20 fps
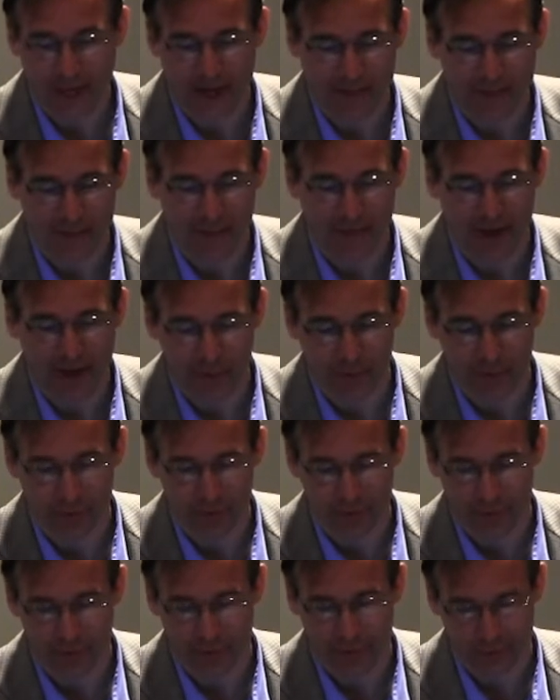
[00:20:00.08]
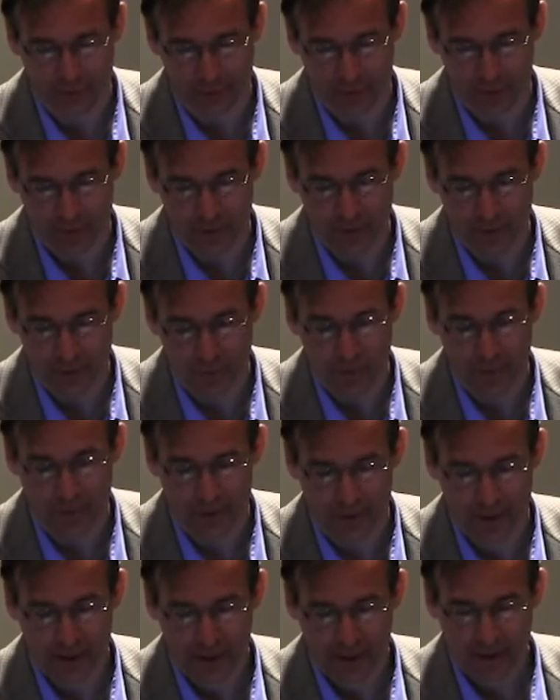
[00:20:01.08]
we have available
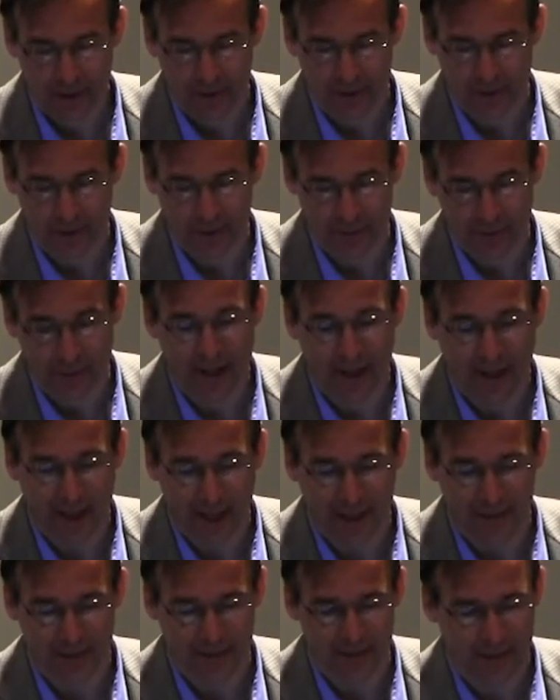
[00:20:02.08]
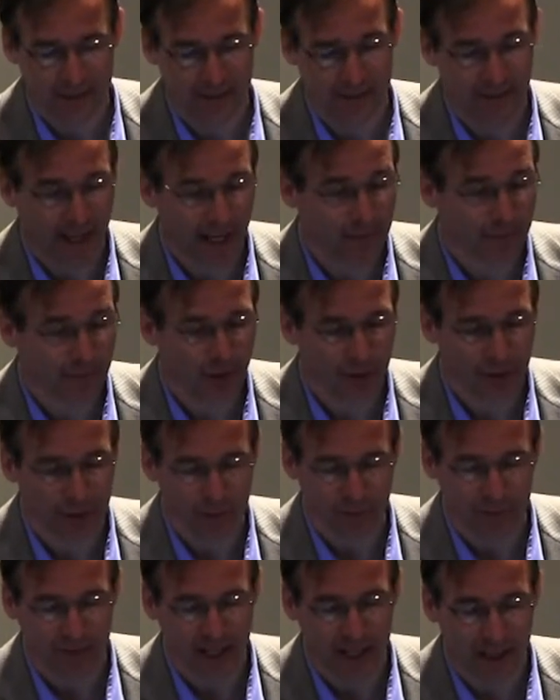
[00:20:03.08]
to analyze that volume
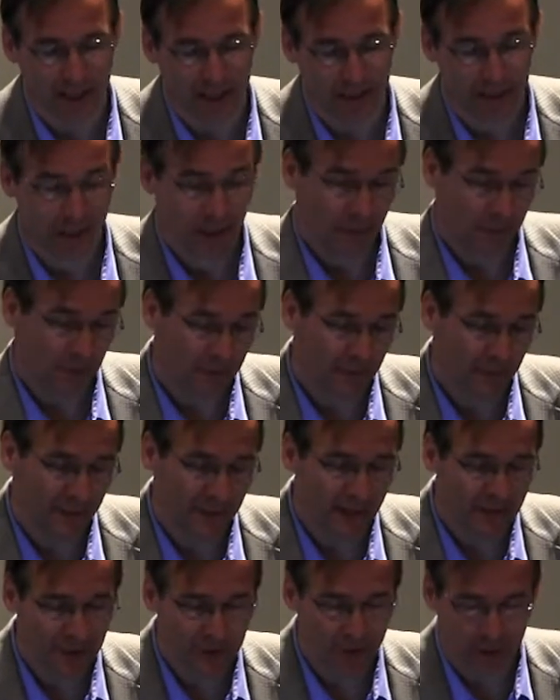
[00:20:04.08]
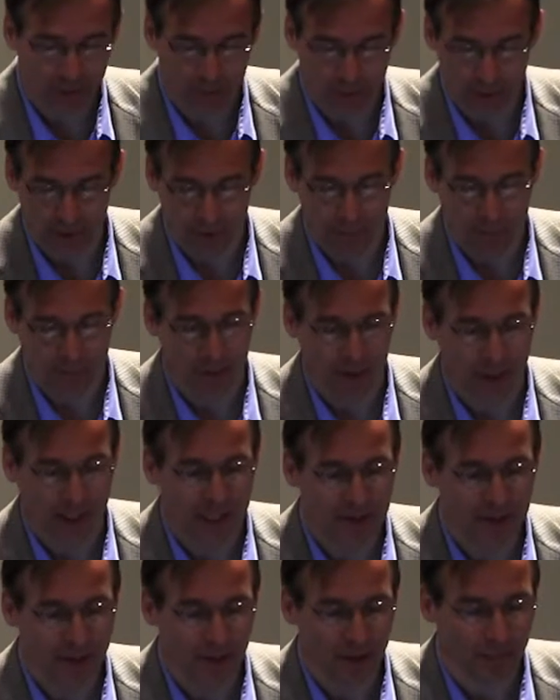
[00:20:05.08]
of data. But potentially, we would
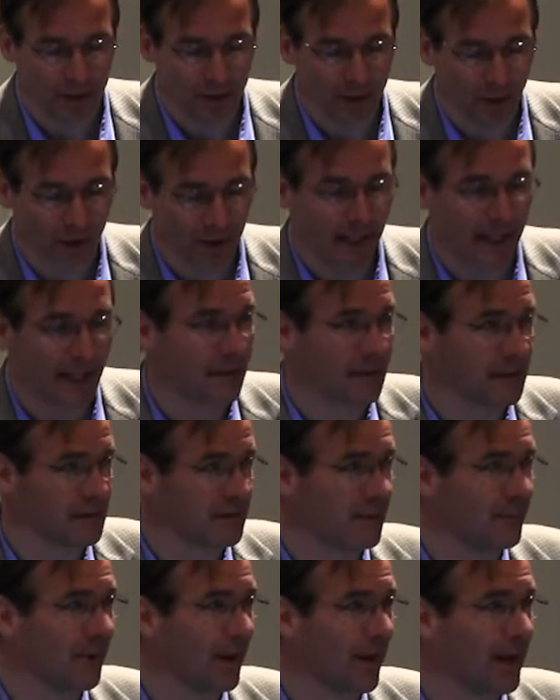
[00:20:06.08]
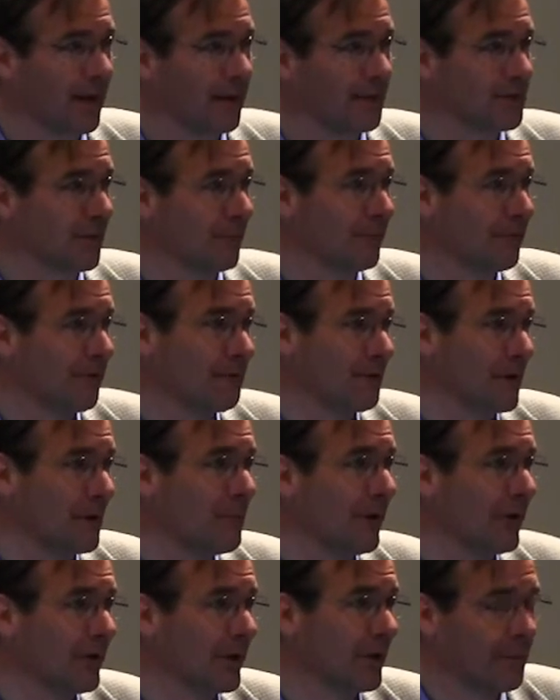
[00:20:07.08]
easily be looking at assimilating some 50
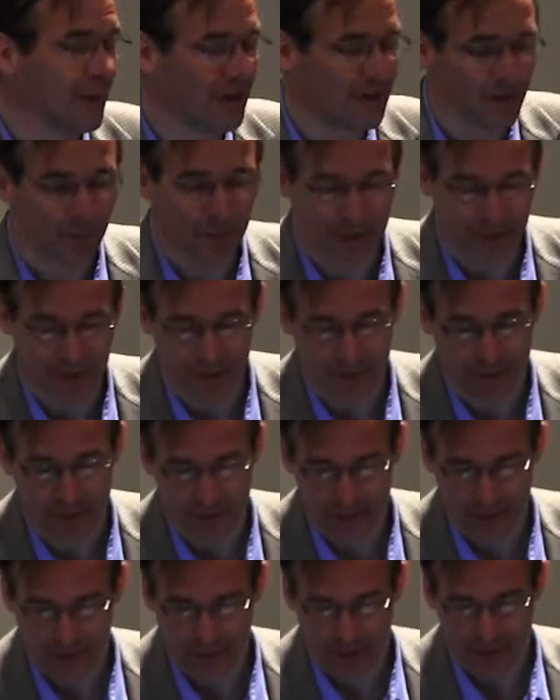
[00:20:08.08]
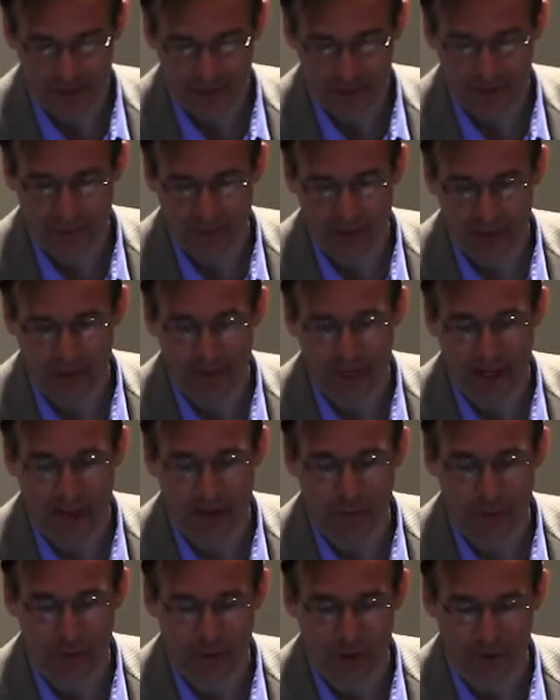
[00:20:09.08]
million measurements or something of that
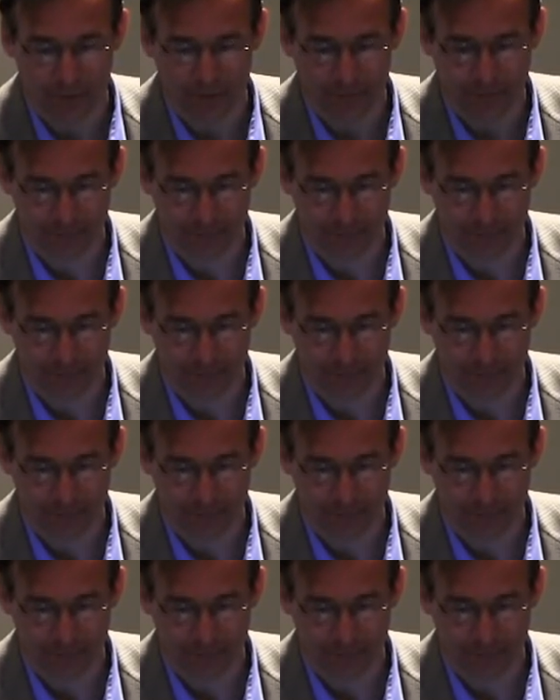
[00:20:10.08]
order.